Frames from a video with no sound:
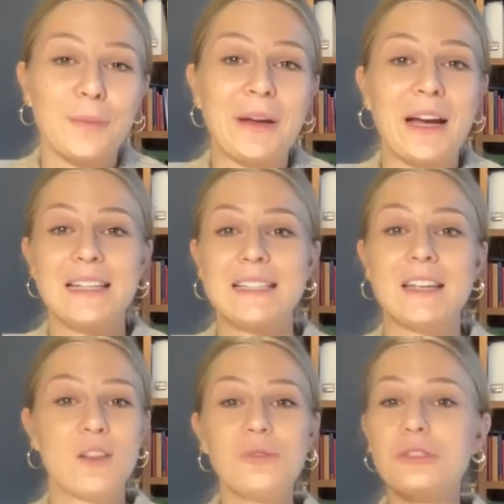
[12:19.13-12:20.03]
because
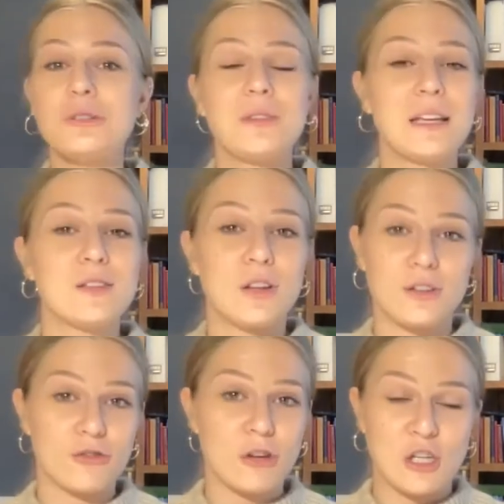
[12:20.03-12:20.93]
those two things are
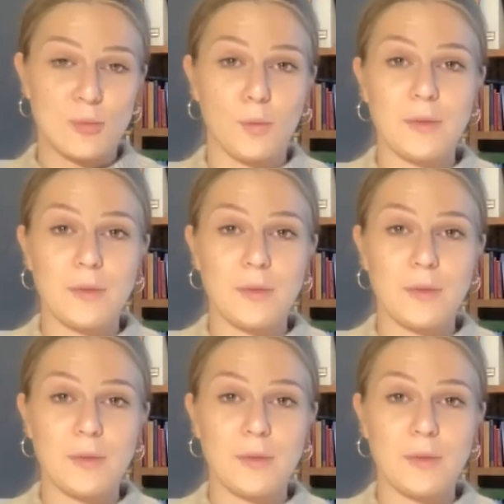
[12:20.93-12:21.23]
interchangeable.